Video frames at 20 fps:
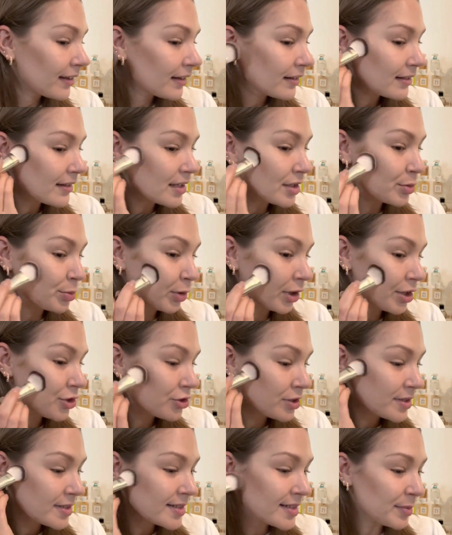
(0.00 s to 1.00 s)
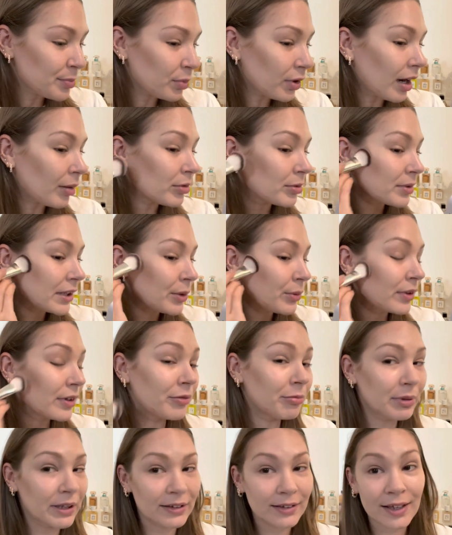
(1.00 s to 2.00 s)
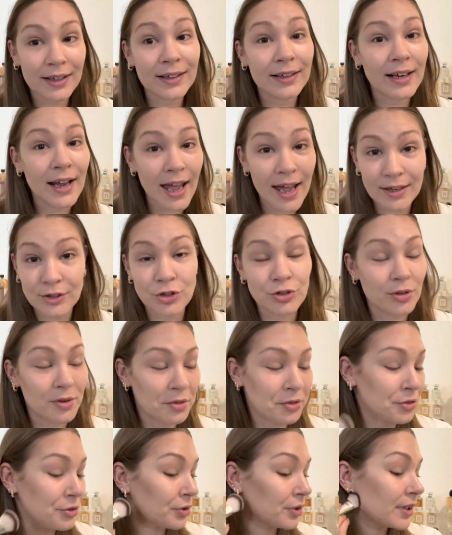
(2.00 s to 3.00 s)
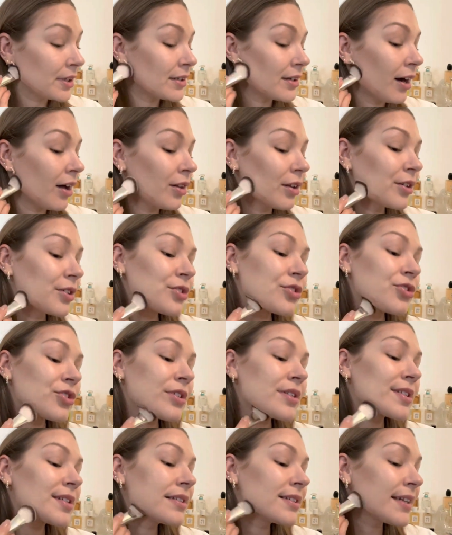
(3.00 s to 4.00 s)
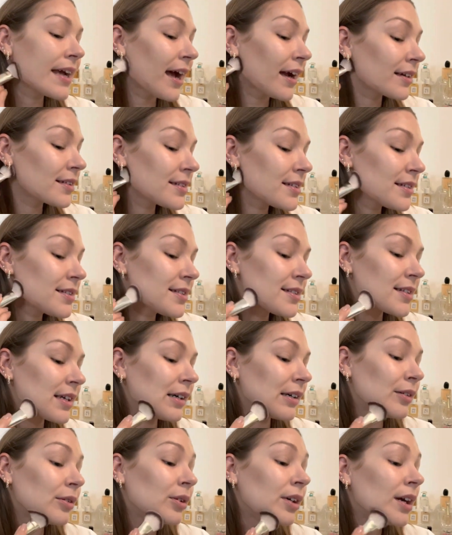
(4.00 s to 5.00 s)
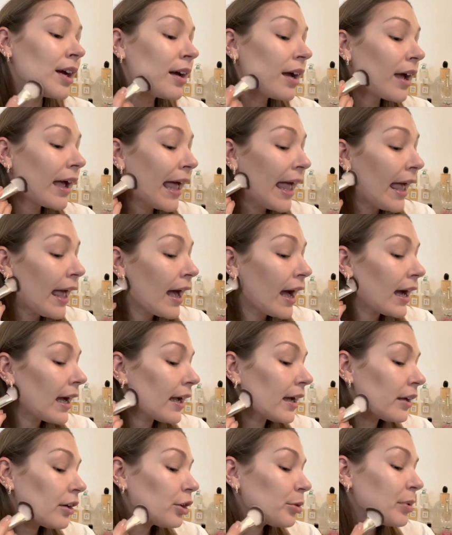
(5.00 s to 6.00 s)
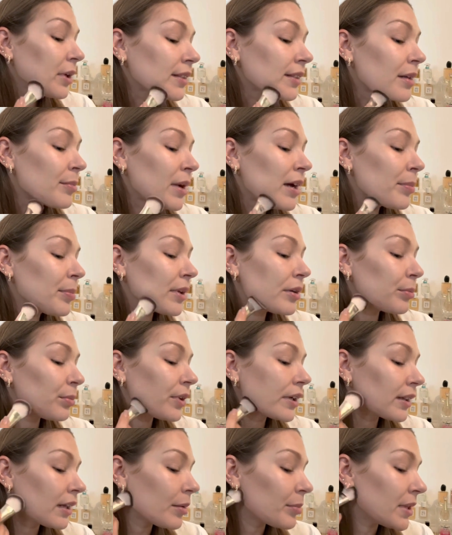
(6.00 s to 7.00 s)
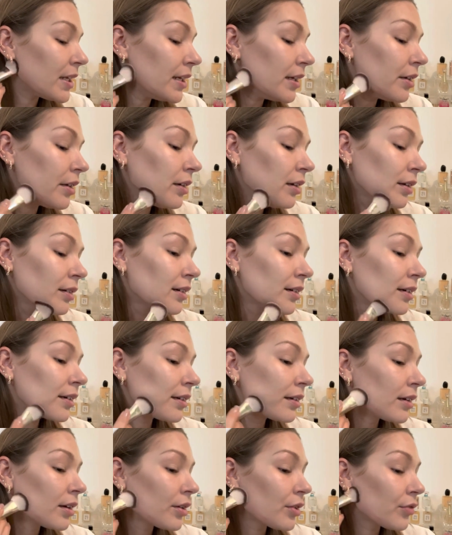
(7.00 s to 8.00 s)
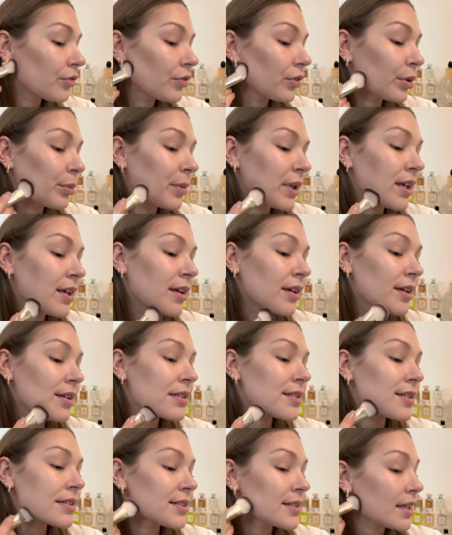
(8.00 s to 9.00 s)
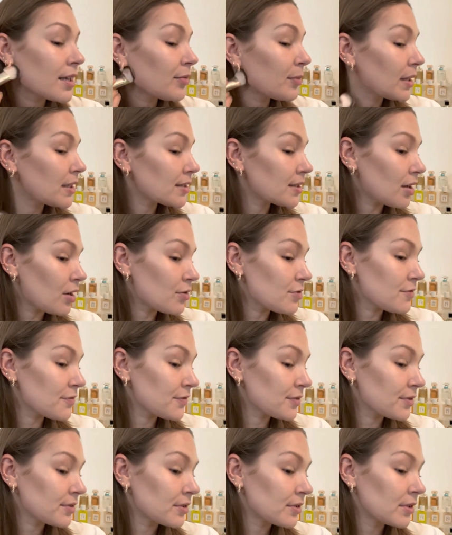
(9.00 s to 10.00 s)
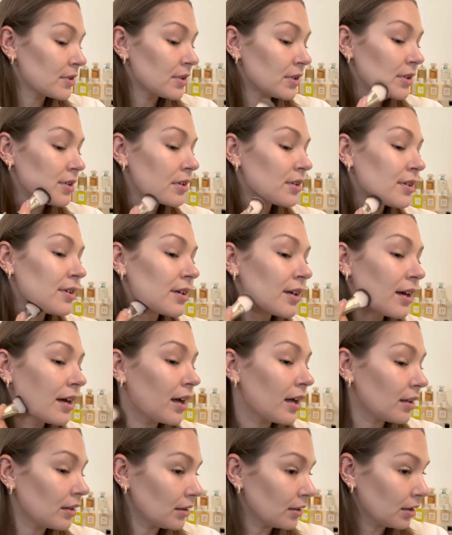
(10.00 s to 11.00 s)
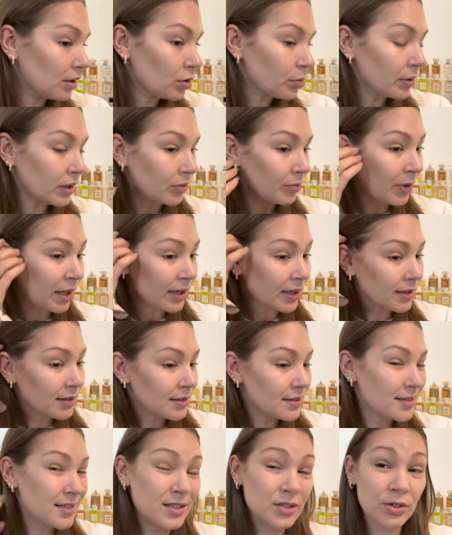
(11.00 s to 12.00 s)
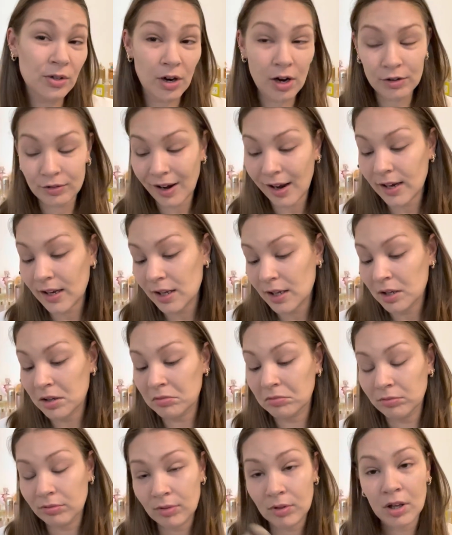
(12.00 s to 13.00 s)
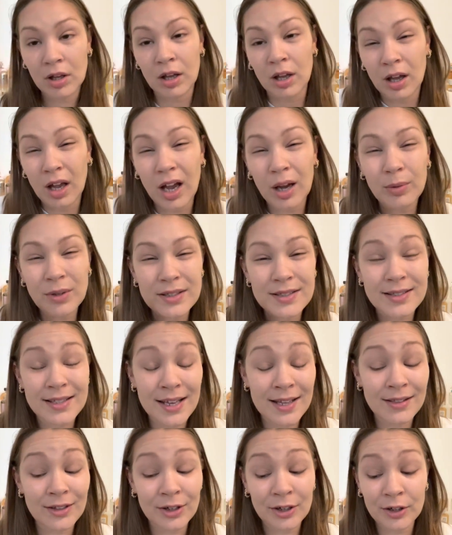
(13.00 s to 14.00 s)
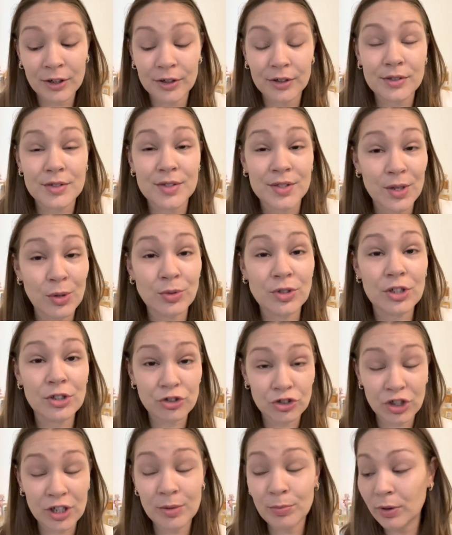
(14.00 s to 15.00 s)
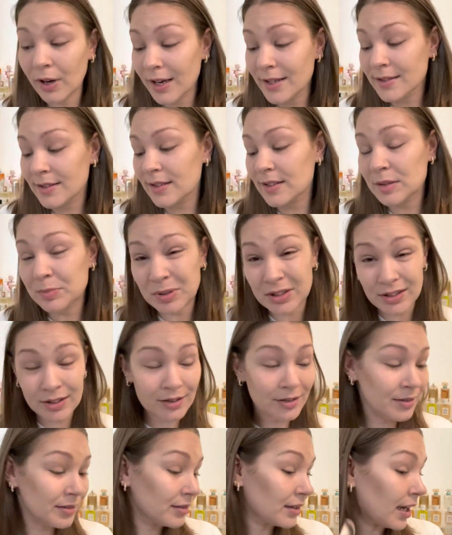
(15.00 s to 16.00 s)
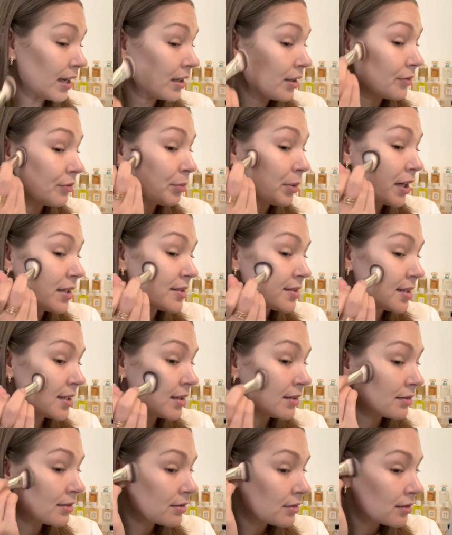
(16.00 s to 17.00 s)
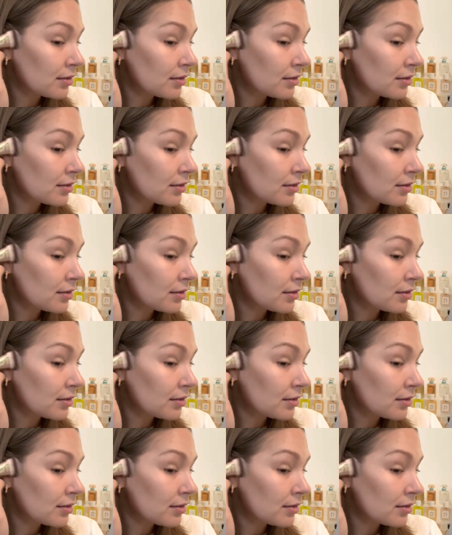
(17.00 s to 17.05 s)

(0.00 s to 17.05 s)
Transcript: these brushes. It probably would have been like an extra $30 just in taxes. So I had her them up and bring them here for me to save myself a little bit of money because these are already, I wouldn't say they're Sonia G prices, but they're kind of pricey.